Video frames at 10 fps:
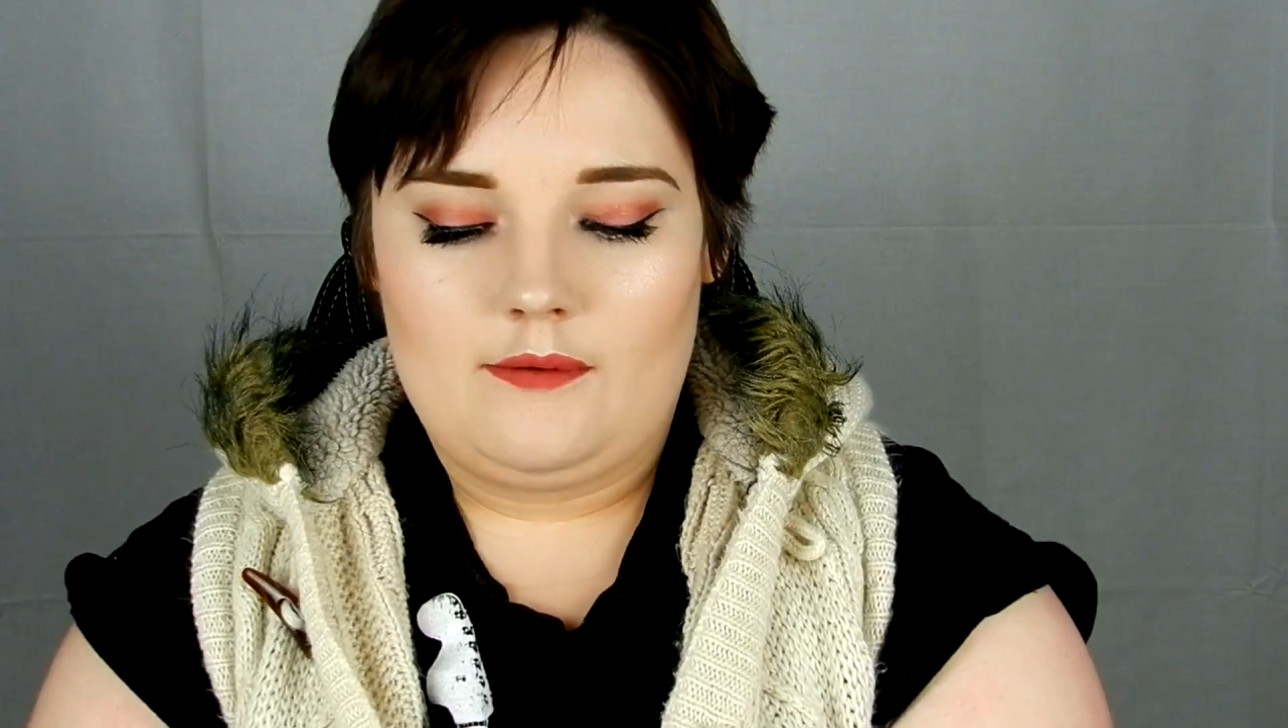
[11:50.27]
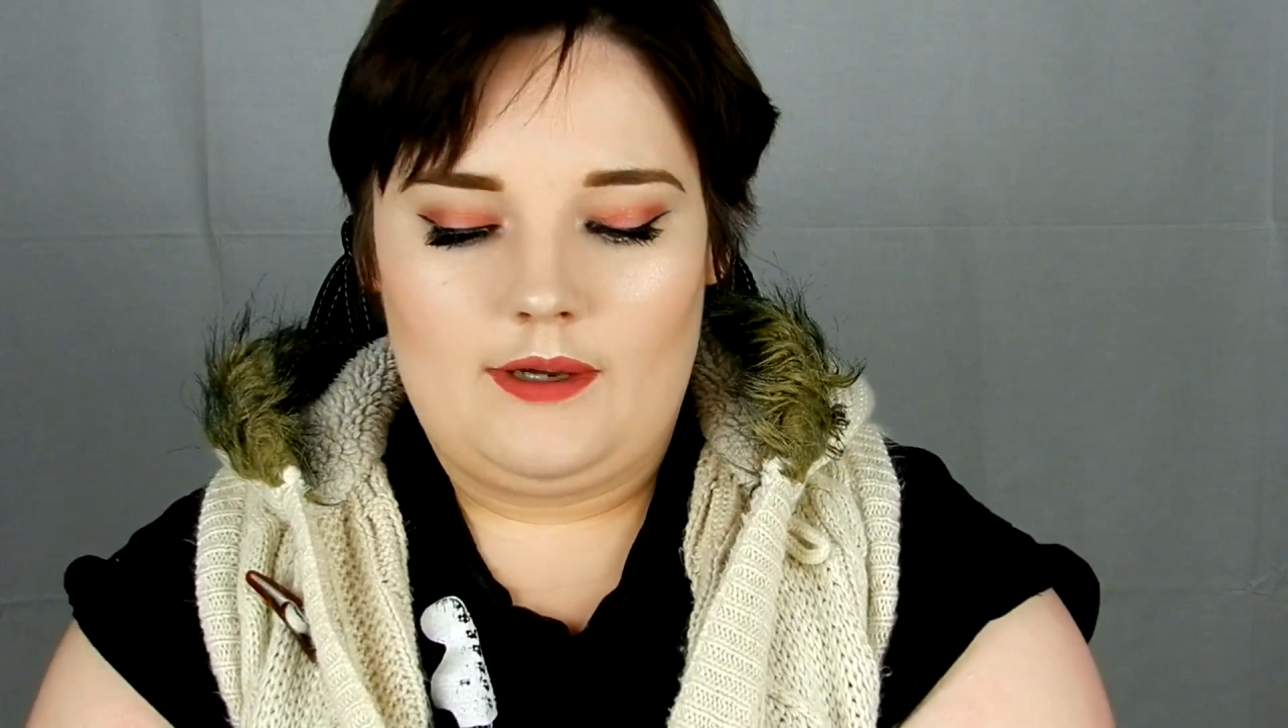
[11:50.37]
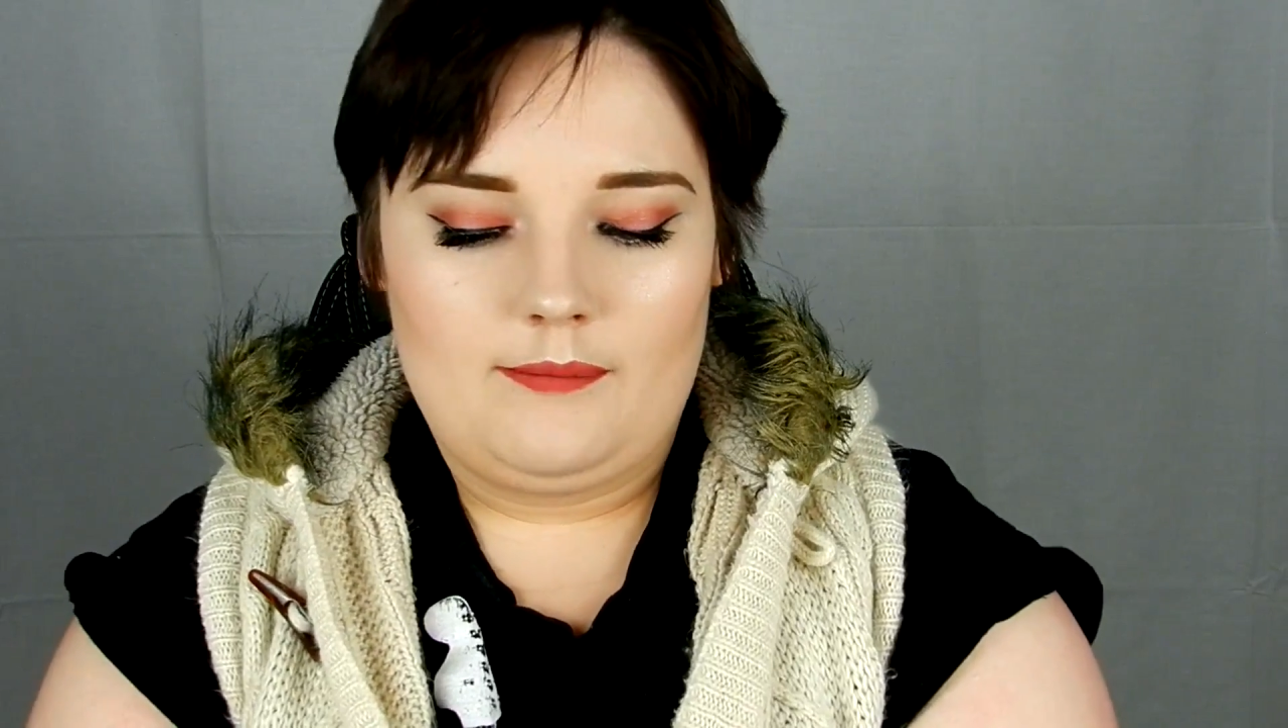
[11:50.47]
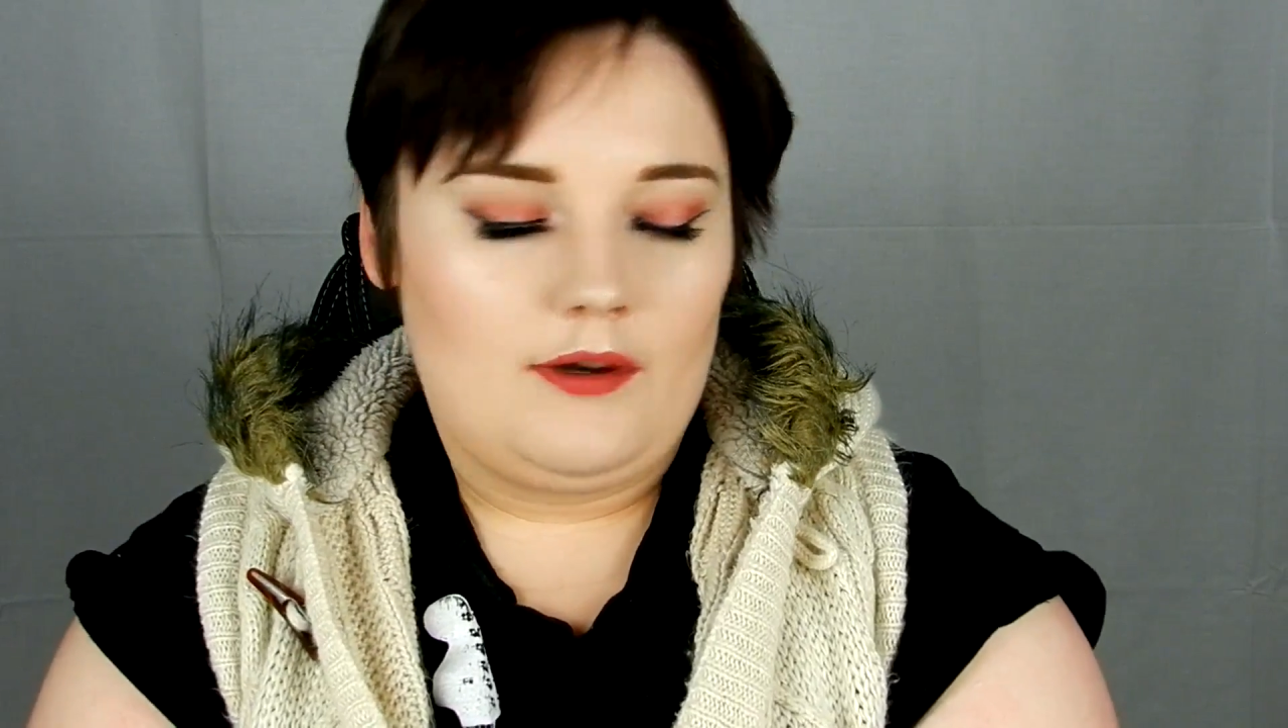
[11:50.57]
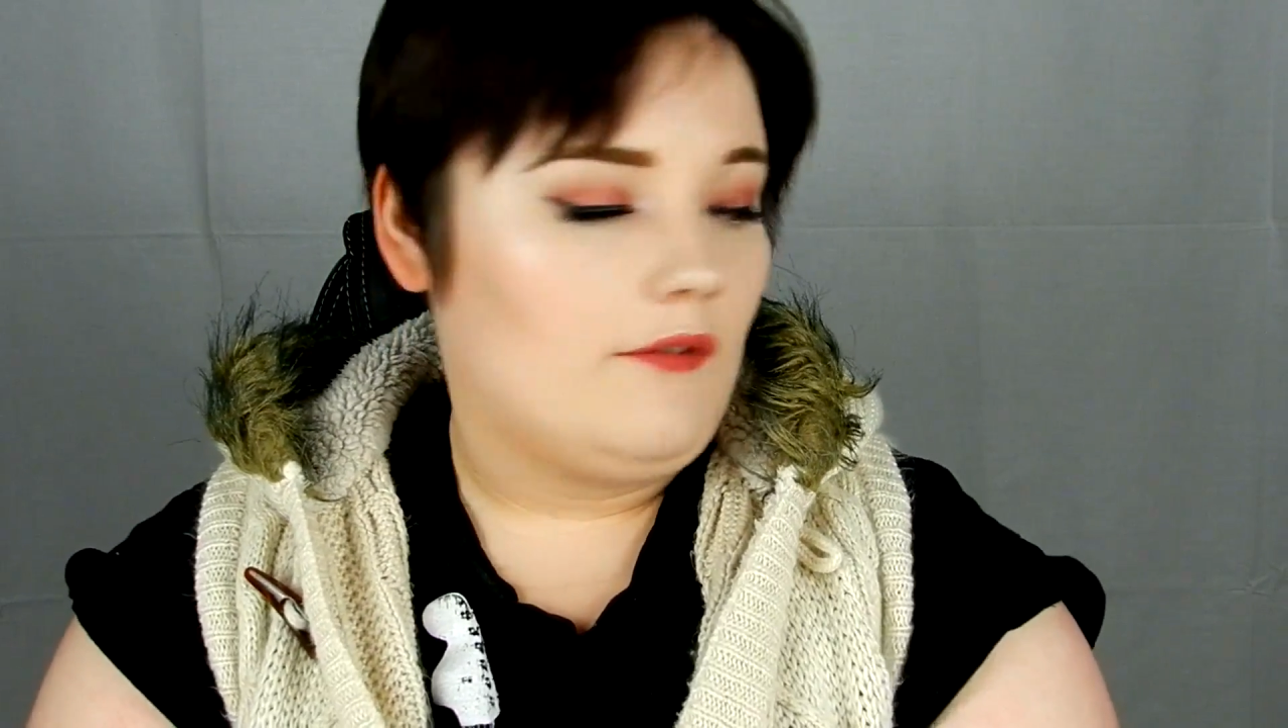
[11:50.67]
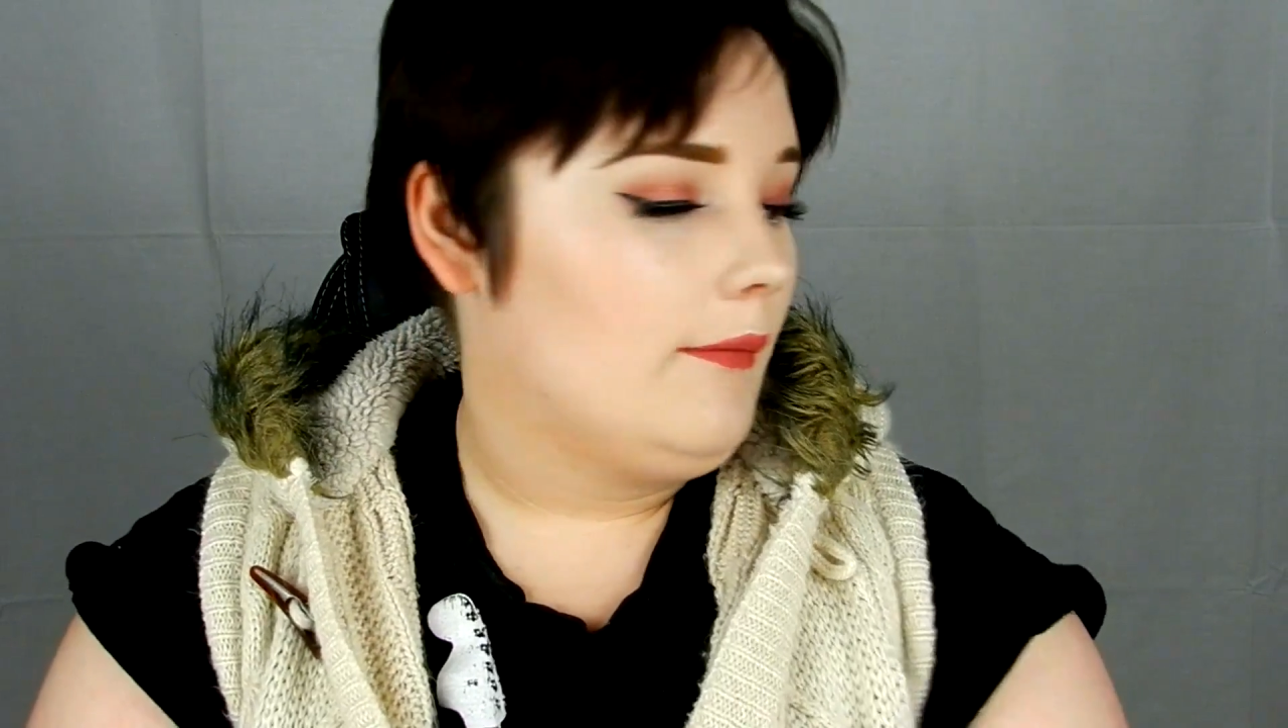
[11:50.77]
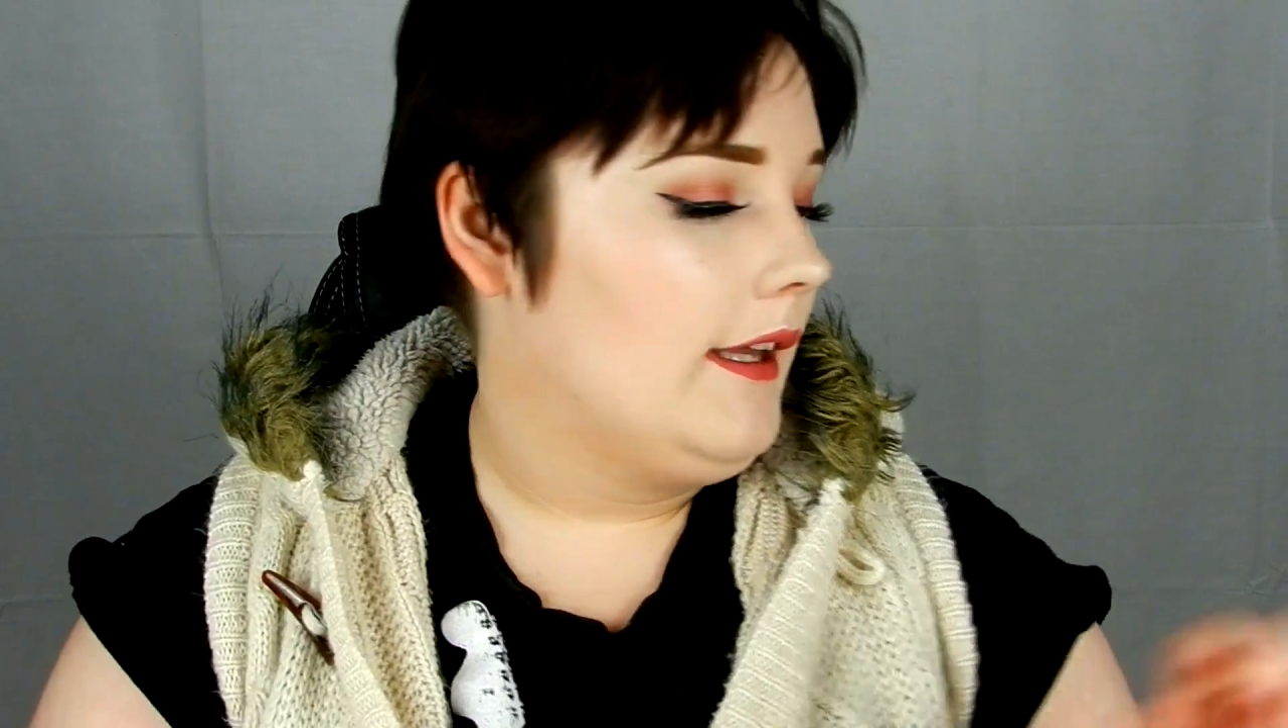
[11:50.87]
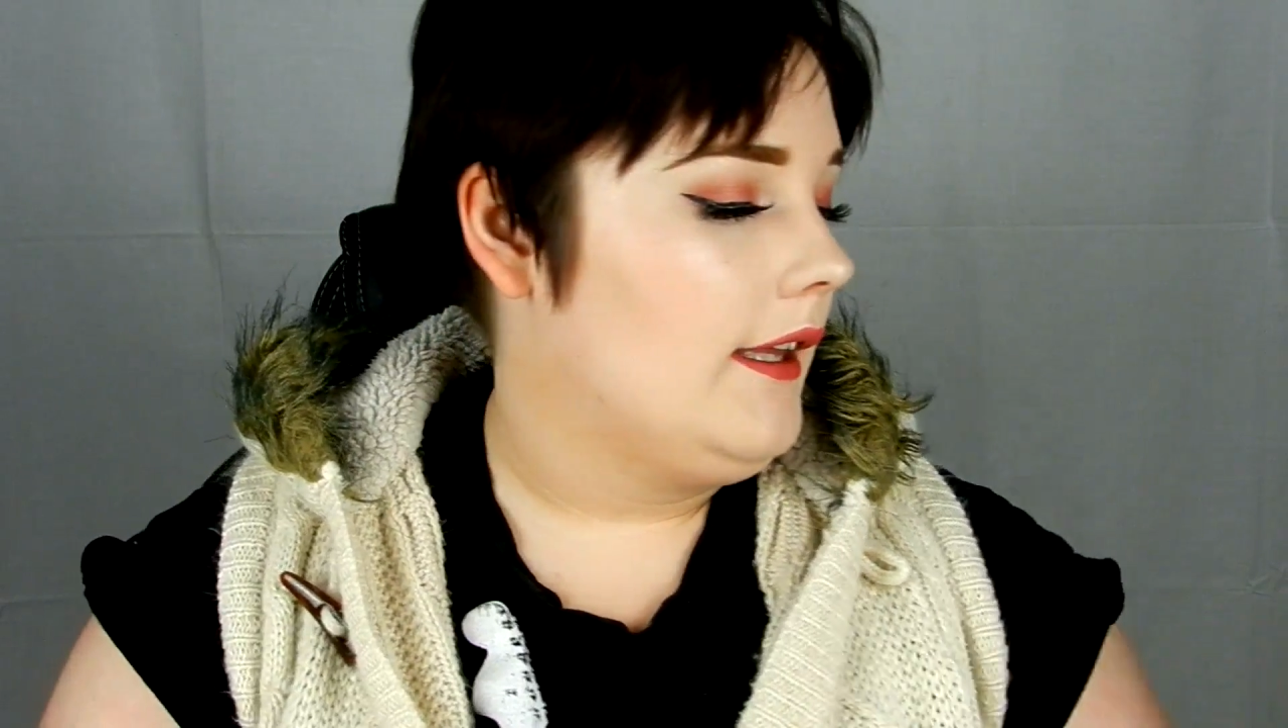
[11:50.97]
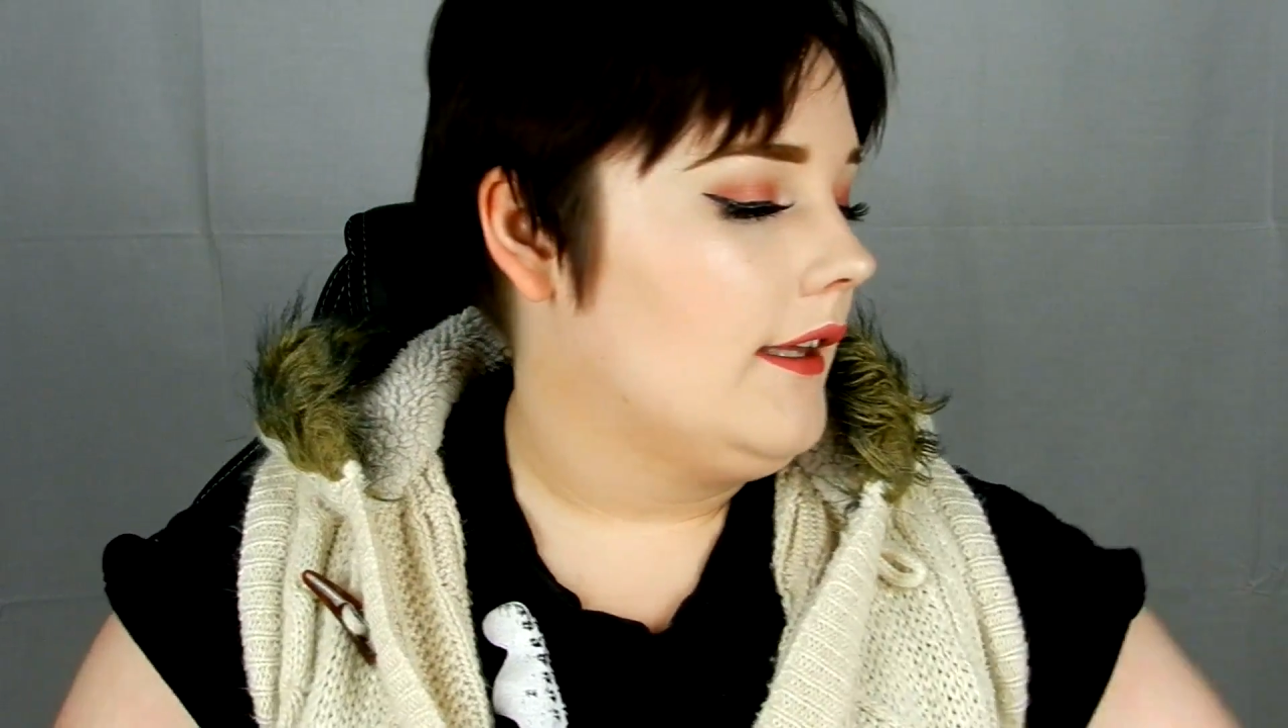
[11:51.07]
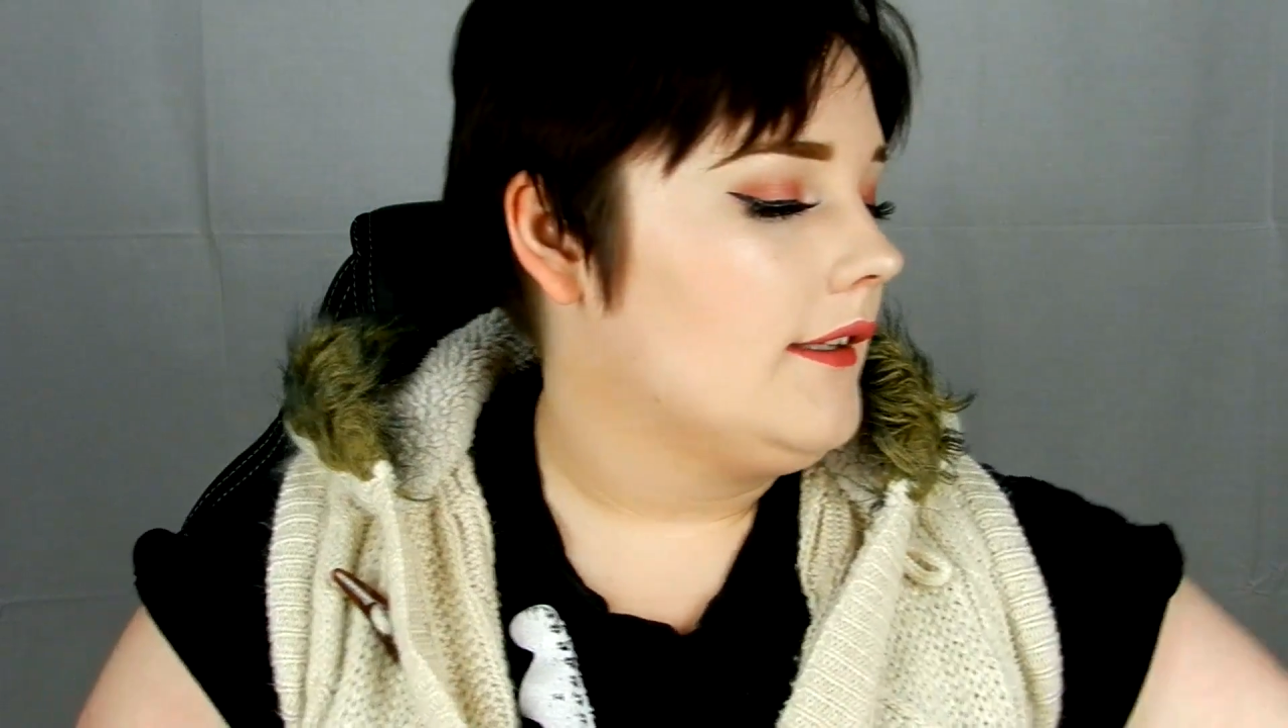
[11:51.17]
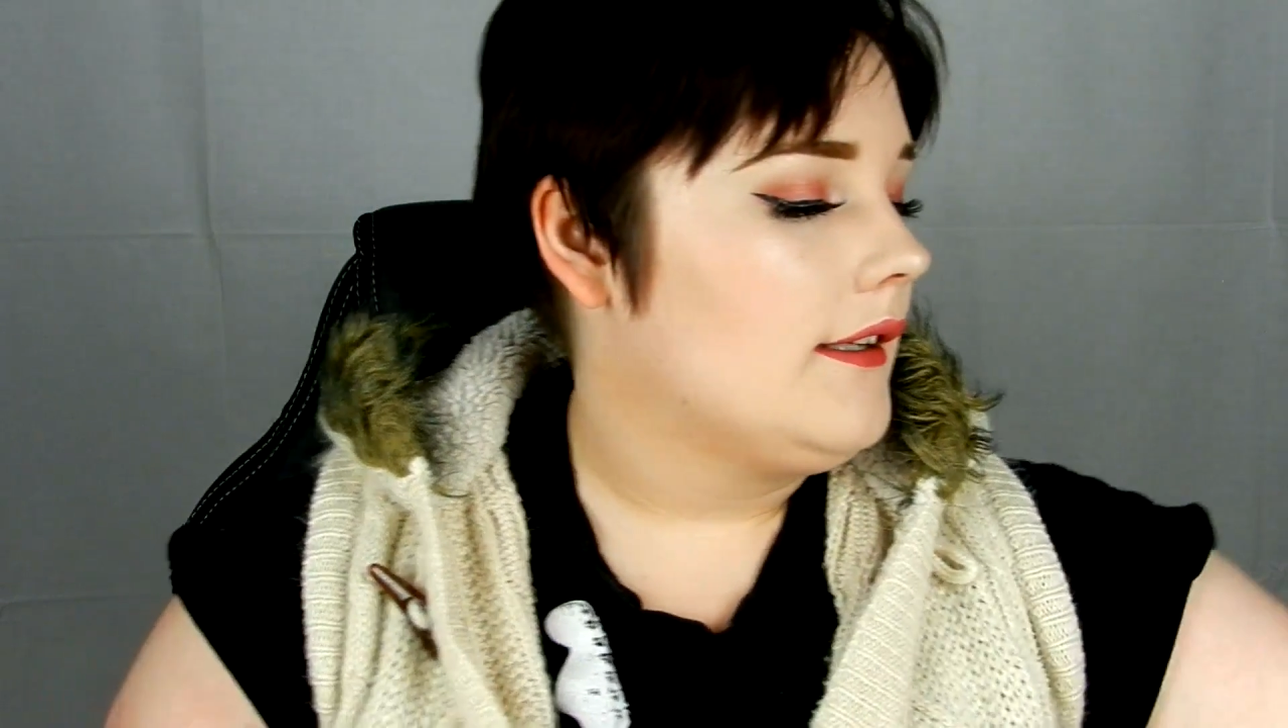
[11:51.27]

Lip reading: wipe off my hand,